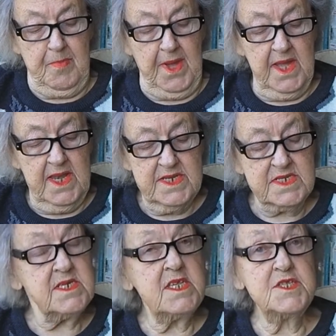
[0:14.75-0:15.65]

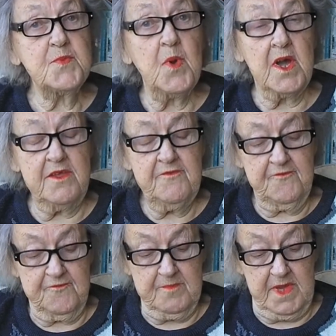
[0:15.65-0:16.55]
Pilate and his
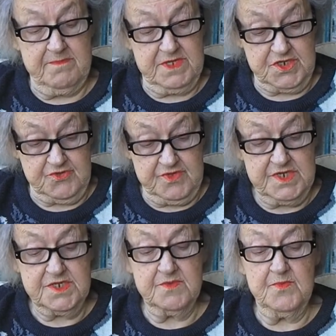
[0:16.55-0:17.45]
wife, my
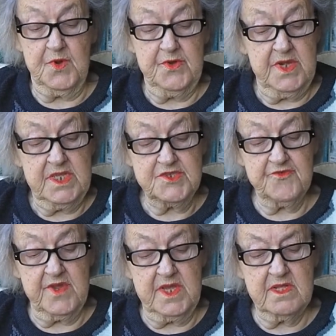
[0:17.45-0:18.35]
mistress, were in
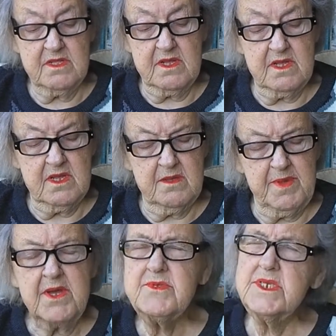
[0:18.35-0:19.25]
Israel
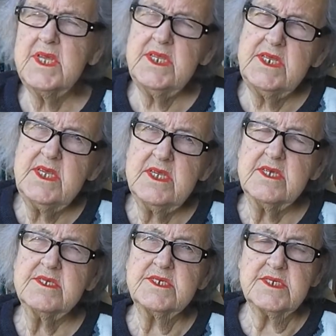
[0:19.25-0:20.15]
about 10
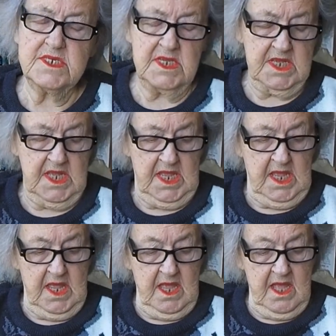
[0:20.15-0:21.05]
years.
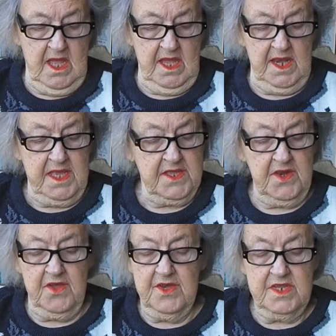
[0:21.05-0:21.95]
And I
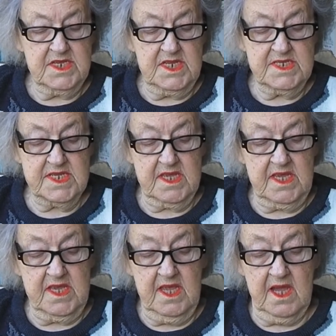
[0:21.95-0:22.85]
can honestly
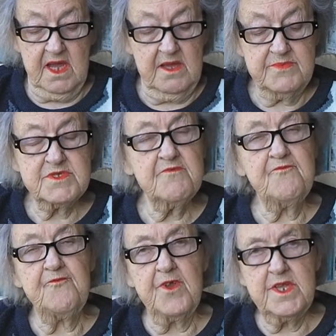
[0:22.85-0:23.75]
say I was as
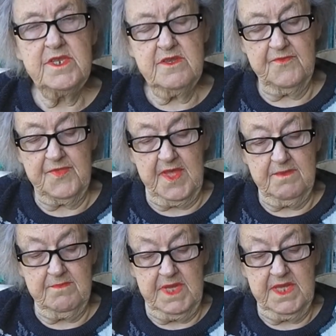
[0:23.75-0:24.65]
frightened of
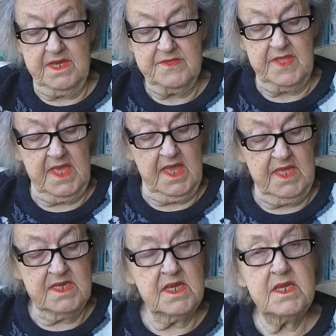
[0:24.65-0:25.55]
that man at the
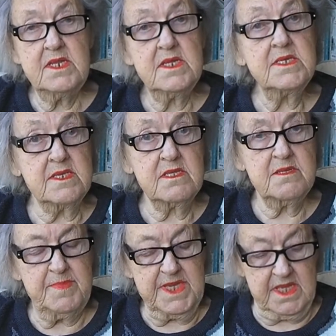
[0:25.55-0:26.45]
end as at
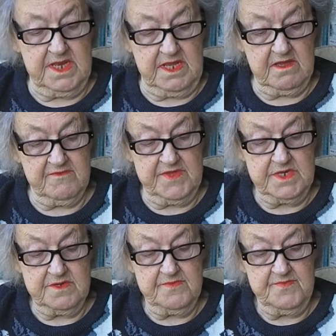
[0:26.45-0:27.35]
the beginning of it.